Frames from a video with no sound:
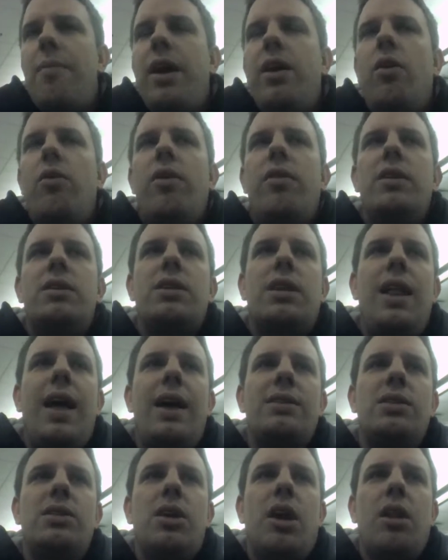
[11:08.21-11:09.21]
I know that this
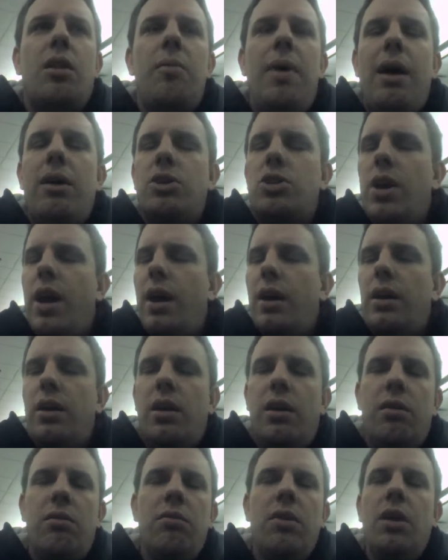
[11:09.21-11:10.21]
class is all about trying
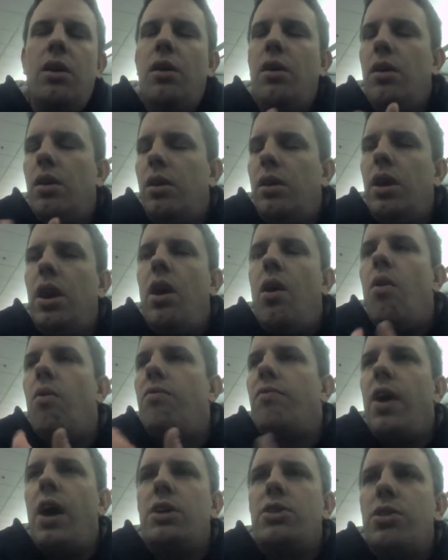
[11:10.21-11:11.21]
to,
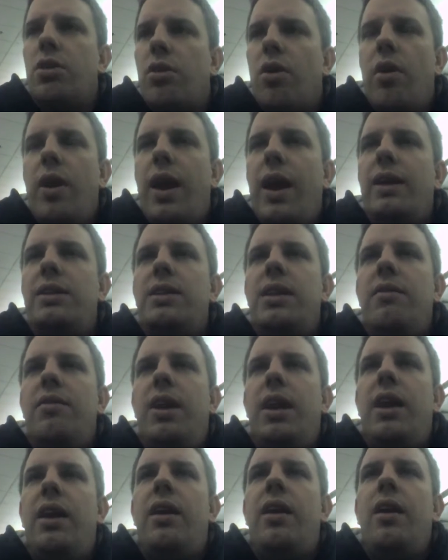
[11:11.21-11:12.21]
foster
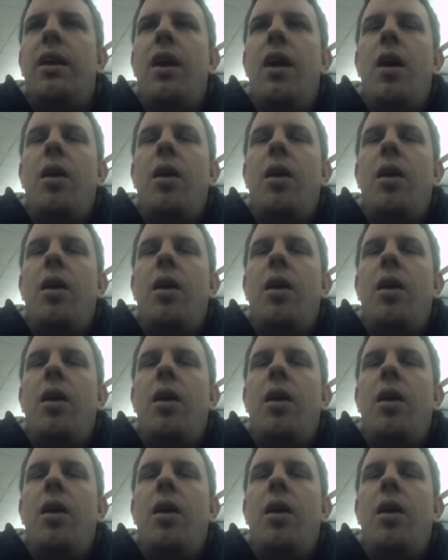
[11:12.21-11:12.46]
creativity,